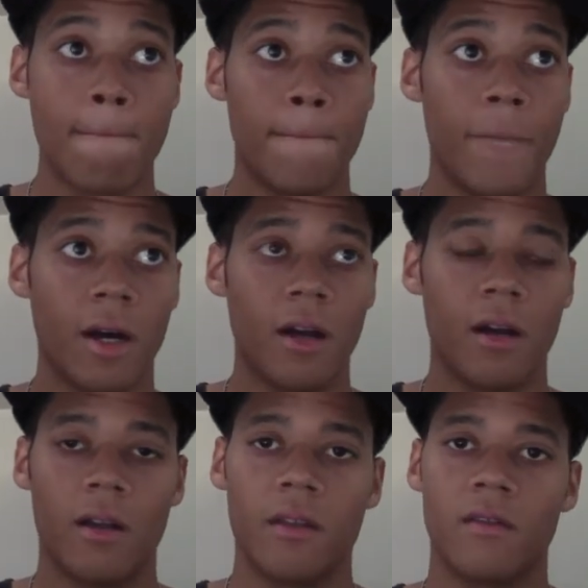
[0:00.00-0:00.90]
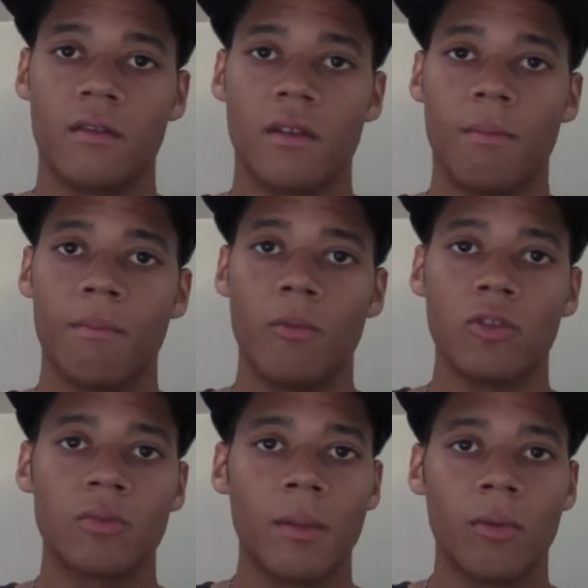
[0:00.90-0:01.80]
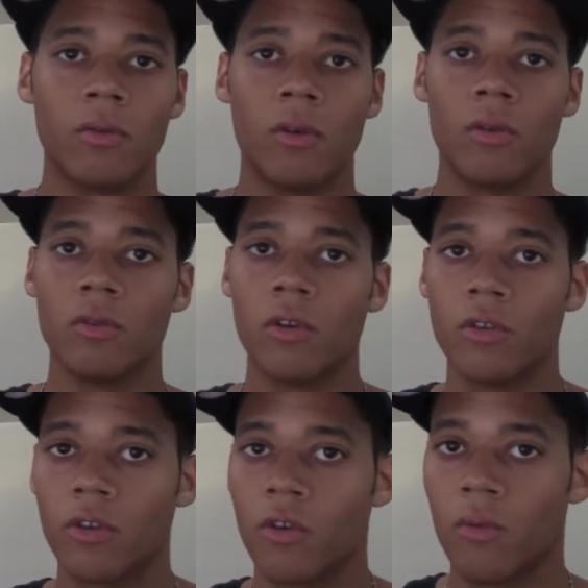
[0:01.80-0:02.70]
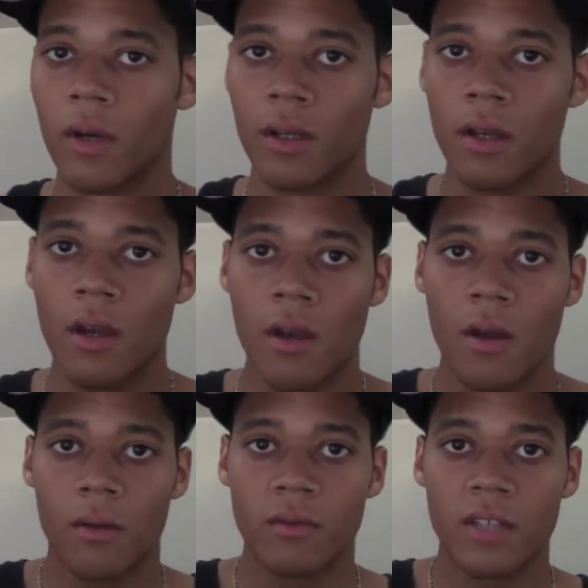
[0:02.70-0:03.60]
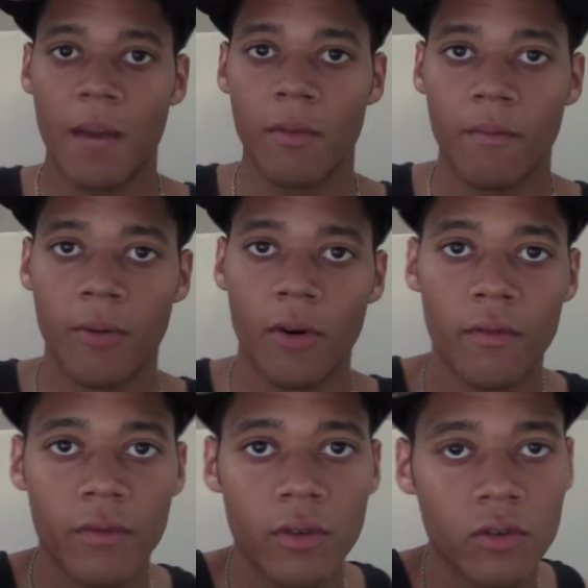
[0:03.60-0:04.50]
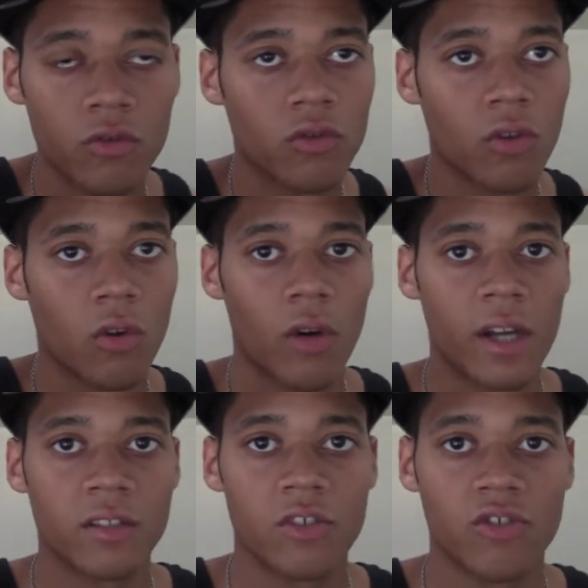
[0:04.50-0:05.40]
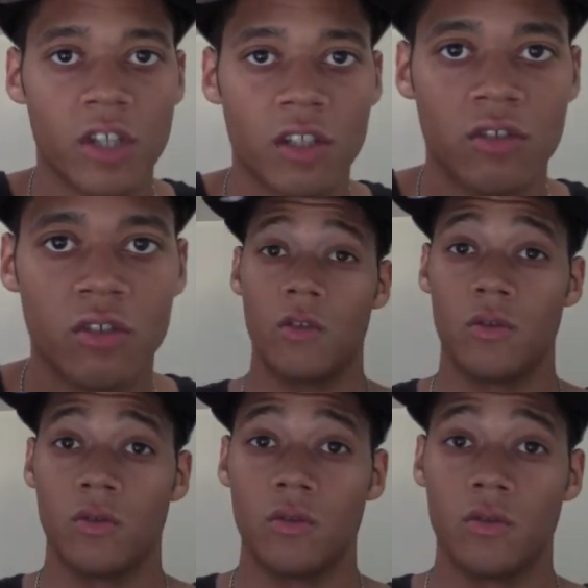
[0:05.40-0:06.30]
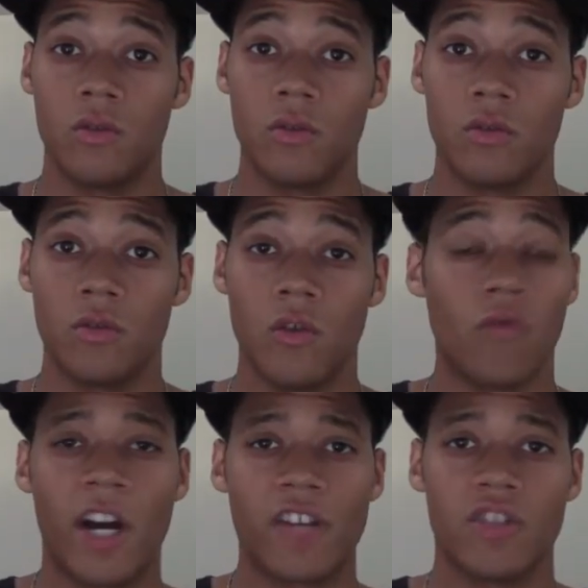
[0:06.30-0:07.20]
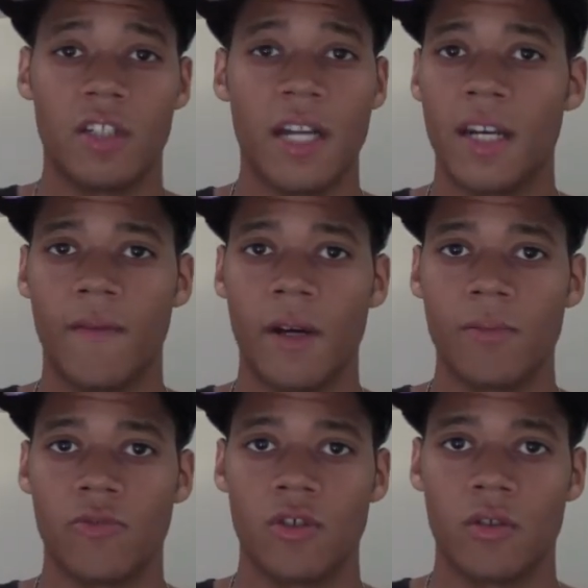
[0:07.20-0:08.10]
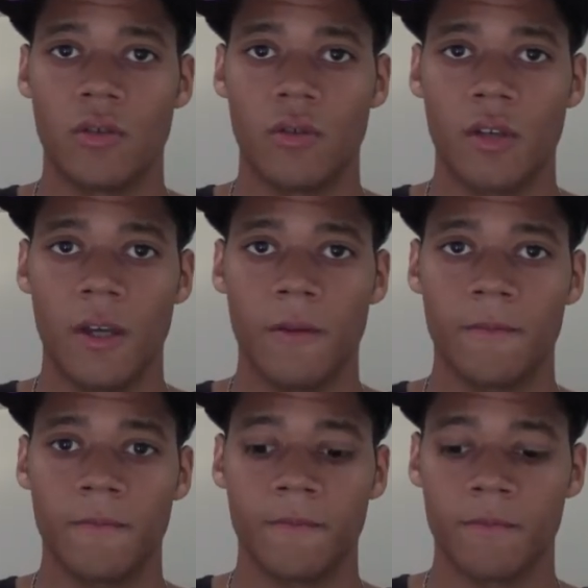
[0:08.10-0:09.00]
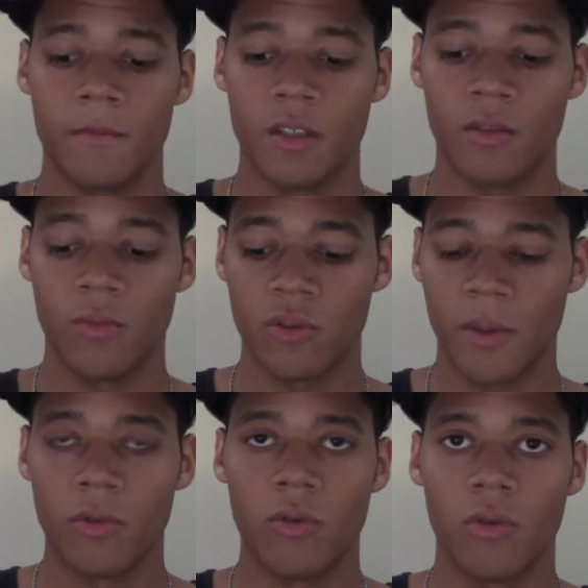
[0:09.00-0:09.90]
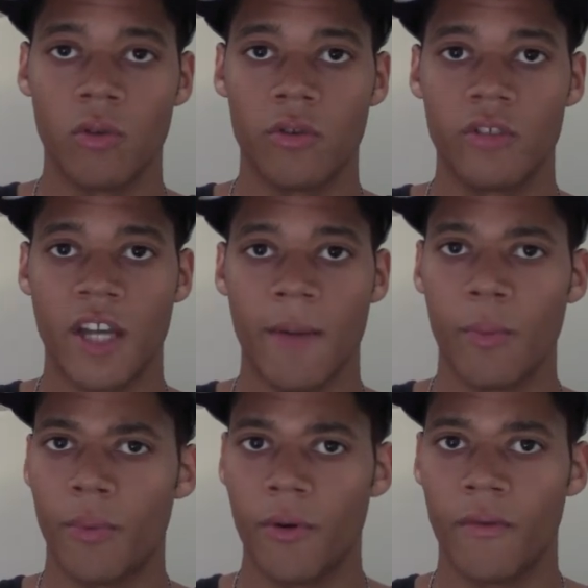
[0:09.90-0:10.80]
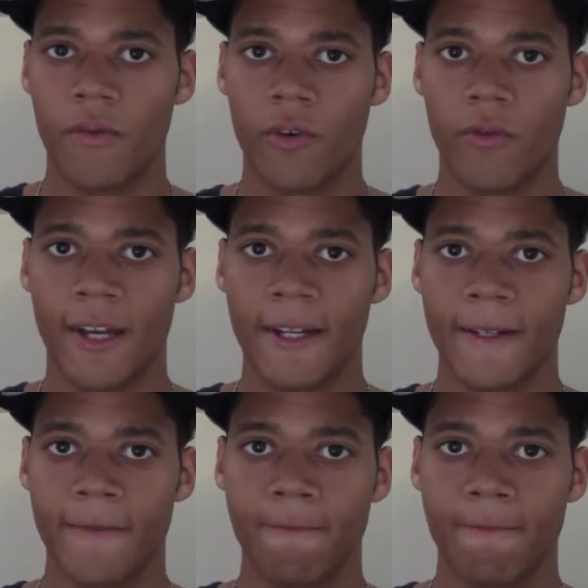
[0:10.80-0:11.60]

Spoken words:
but most people don't know the correct time of birth, so I suggest your Rashi, not Navamsha, okay? Because most people don't know their time of birth correctly.